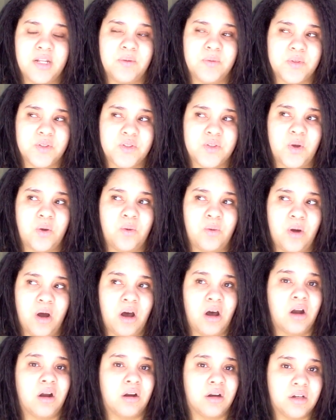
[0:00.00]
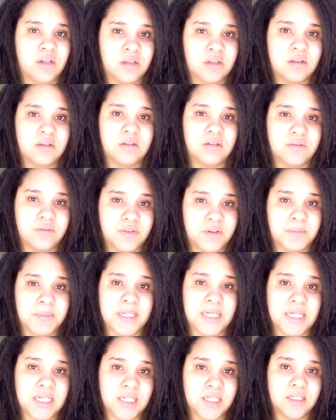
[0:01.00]
And it was so hard for
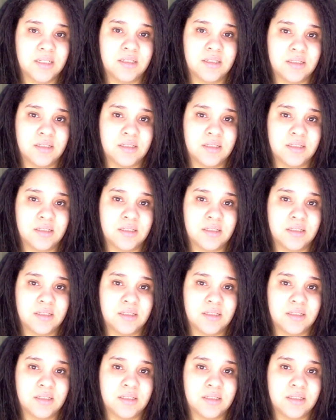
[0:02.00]
me.